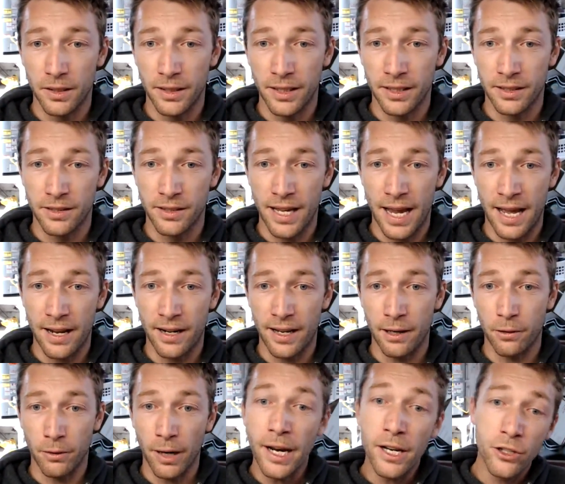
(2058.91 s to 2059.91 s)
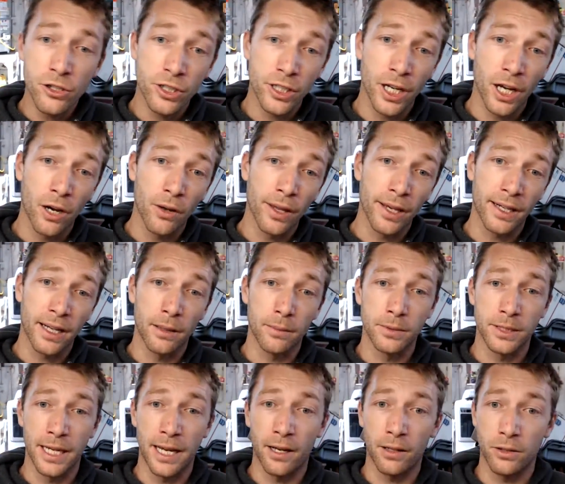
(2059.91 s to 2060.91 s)
It's that a ratio that
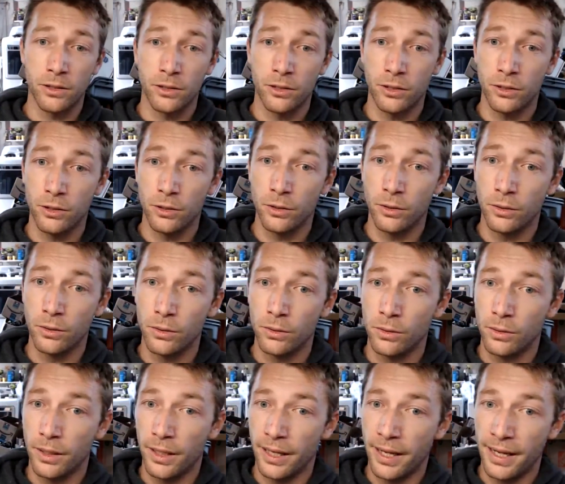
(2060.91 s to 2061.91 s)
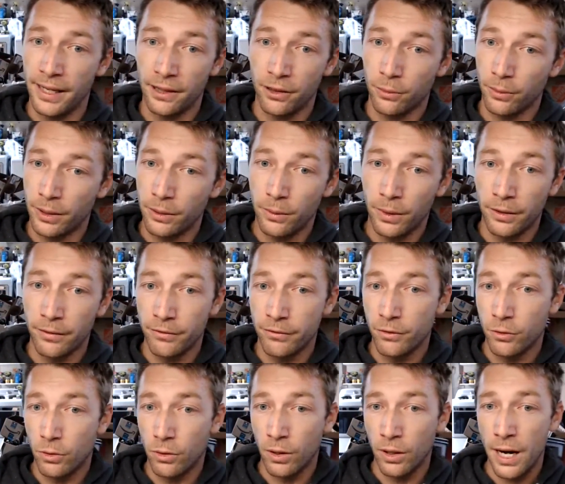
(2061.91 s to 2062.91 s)
comes out to a
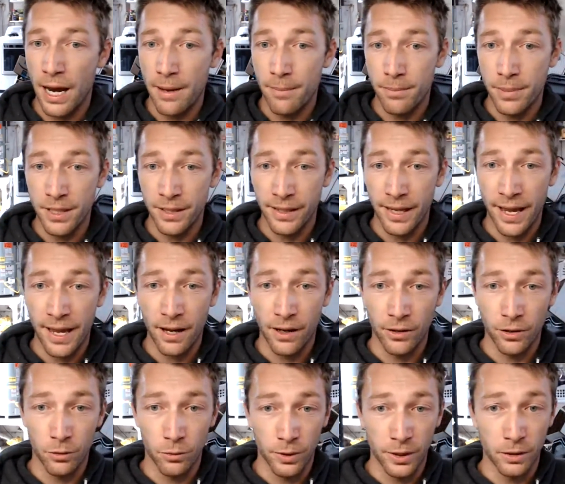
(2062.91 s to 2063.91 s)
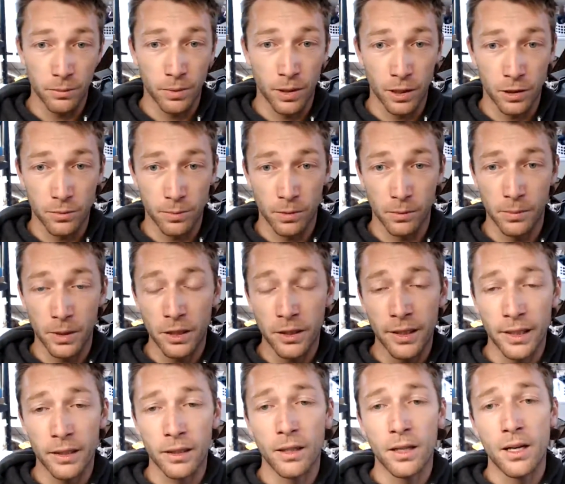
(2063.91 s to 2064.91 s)
314 MPK on the real parts per
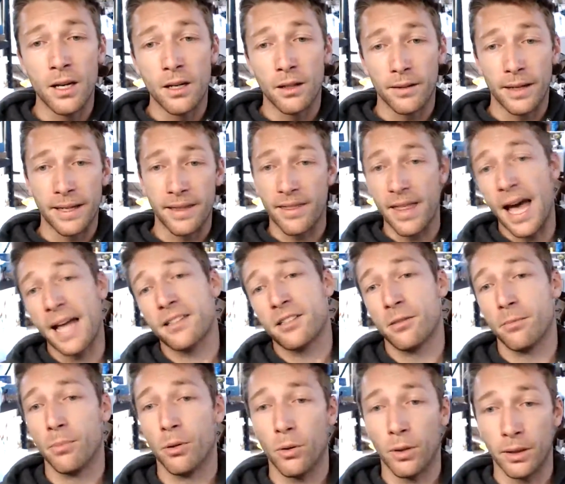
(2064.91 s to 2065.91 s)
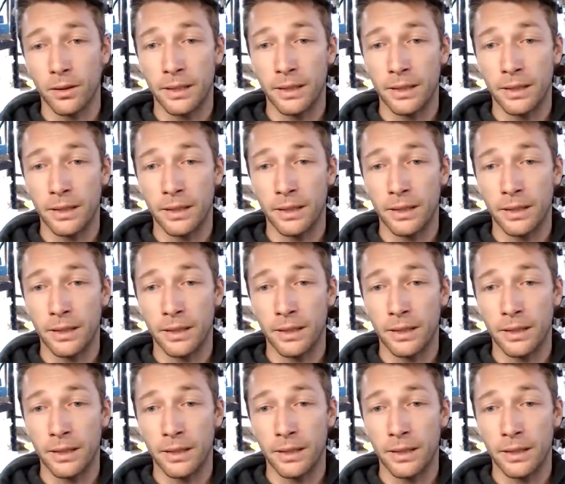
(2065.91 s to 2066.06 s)
million, like that's important.